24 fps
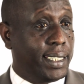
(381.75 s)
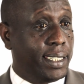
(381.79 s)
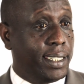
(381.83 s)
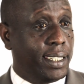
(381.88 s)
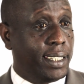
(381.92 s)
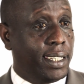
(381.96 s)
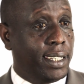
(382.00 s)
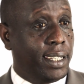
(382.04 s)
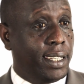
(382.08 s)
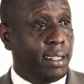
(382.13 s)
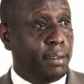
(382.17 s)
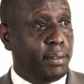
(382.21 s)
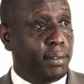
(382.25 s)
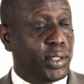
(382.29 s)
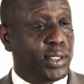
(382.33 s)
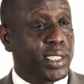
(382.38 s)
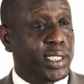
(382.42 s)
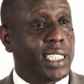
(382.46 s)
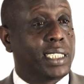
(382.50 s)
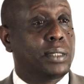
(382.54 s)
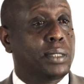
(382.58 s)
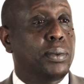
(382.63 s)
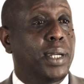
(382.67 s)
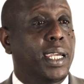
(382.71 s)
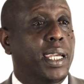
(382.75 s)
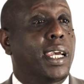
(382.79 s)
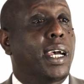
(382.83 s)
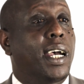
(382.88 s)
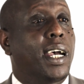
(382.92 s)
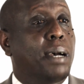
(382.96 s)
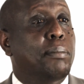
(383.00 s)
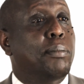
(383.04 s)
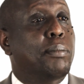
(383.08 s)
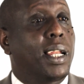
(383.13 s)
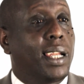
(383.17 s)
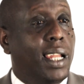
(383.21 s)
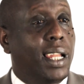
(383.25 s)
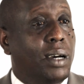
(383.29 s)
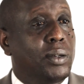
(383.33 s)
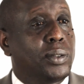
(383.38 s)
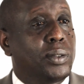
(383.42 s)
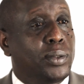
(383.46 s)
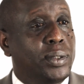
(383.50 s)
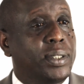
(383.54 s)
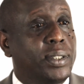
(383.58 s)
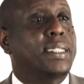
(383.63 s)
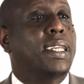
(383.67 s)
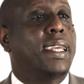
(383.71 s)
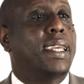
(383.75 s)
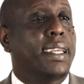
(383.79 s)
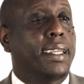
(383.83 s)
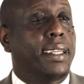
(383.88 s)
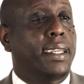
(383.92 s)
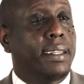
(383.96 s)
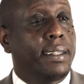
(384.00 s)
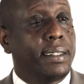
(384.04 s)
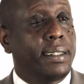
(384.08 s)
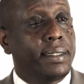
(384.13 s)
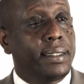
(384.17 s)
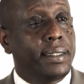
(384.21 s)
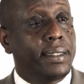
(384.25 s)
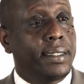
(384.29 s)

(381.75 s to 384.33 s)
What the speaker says: because that's where I'm allowed to stay.